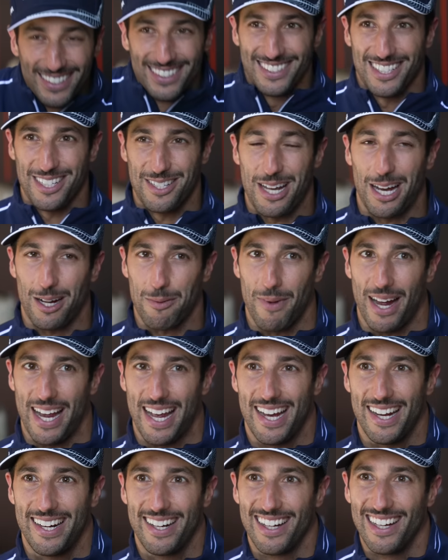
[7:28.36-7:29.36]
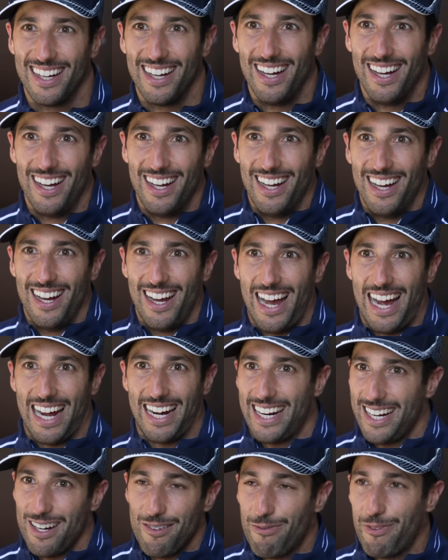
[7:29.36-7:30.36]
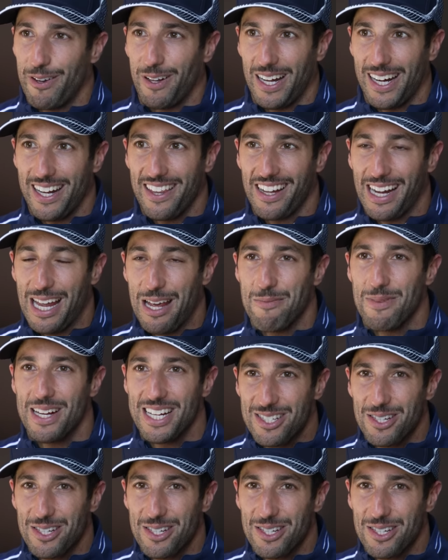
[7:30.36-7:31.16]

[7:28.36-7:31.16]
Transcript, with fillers: to duck my head and I didn't feel anything hit me.